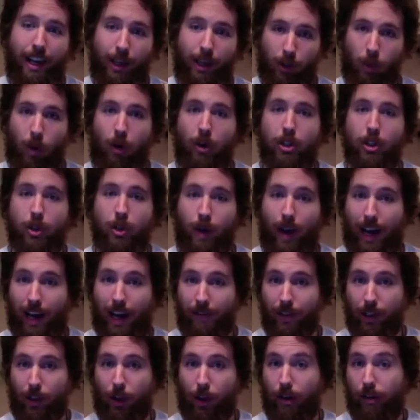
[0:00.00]
and you also
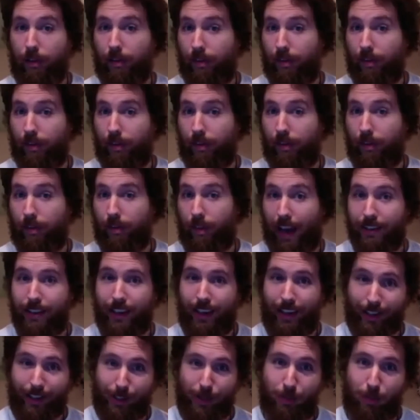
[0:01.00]
have a lot of fat
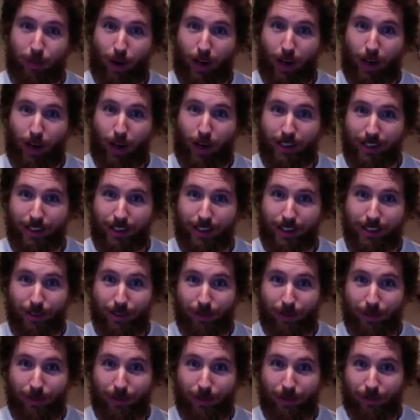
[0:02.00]
in its
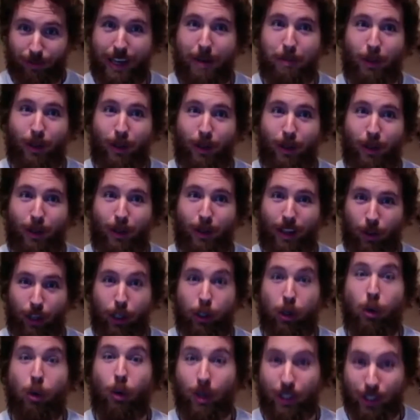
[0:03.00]
presence, for example, like
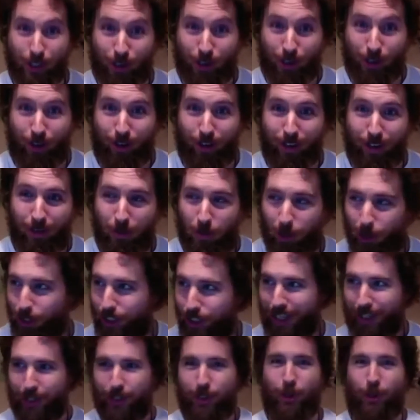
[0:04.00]
with a croissant,
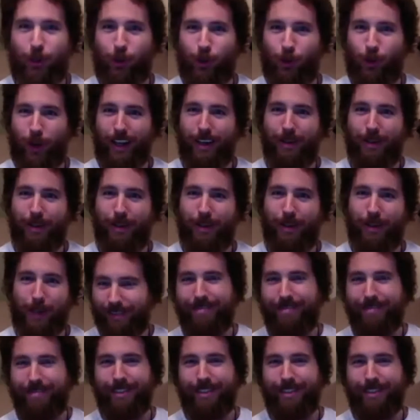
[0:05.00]
which tastes so great, but